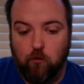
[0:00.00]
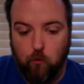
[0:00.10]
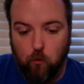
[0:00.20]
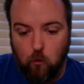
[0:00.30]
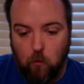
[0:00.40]

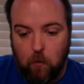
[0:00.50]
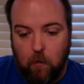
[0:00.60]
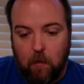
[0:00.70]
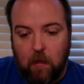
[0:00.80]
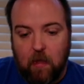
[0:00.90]
true.
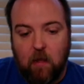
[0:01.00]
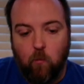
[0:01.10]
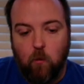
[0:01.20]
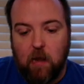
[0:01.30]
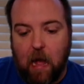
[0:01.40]

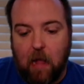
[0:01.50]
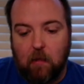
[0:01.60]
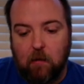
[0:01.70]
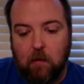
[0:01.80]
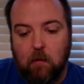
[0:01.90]
In
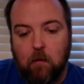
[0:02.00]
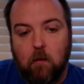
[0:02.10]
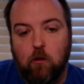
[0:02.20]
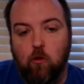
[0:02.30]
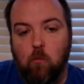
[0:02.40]
reality, you